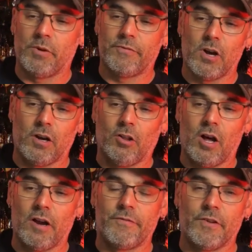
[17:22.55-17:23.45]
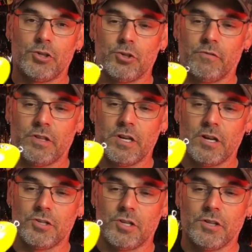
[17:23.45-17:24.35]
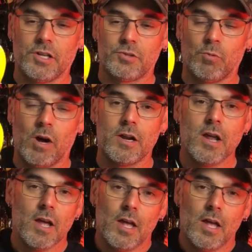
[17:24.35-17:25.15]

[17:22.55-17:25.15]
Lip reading: We've caught a lot of fish over the years on this one.